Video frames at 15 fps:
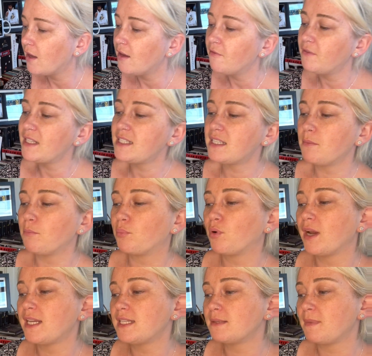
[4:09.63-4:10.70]
Vincent
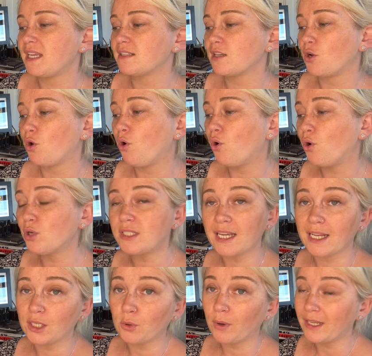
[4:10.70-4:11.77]
Price makes an odd
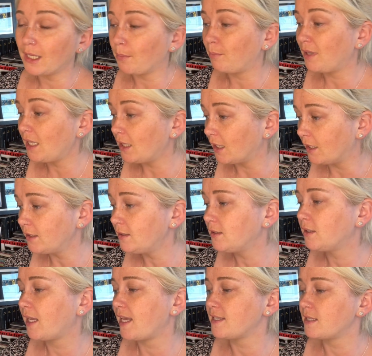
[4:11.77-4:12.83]
and quite appealing
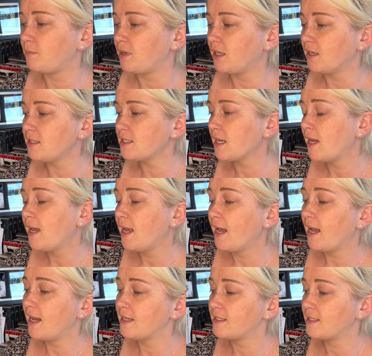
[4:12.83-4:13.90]
guest appearance
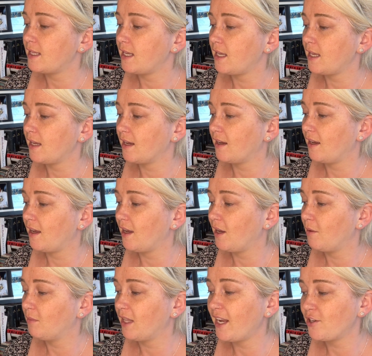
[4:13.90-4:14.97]
as the
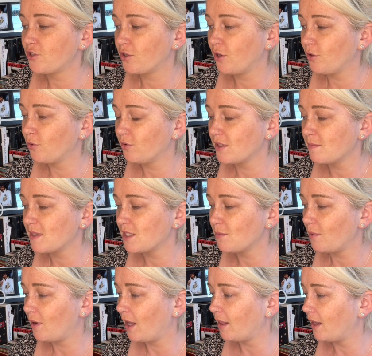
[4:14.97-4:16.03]
lecturer known as Mr.
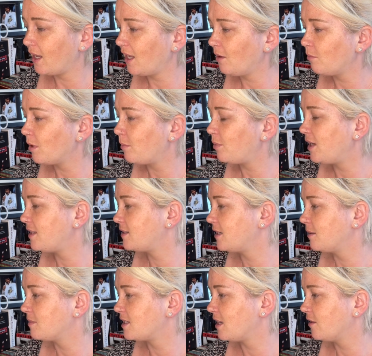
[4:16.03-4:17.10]
Morality, but Presley
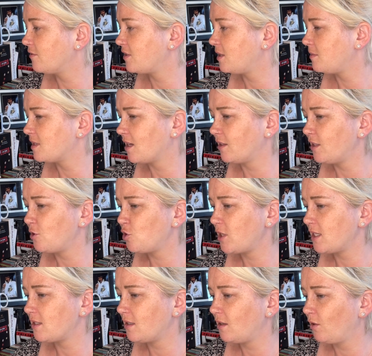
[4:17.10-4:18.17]
himself seems
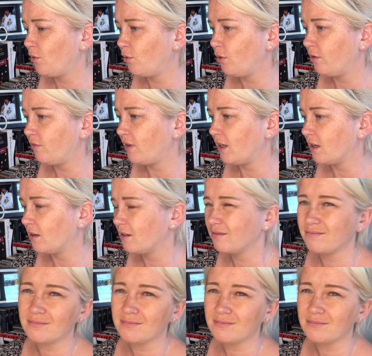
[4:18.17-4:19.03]
uninterested in the whole affair.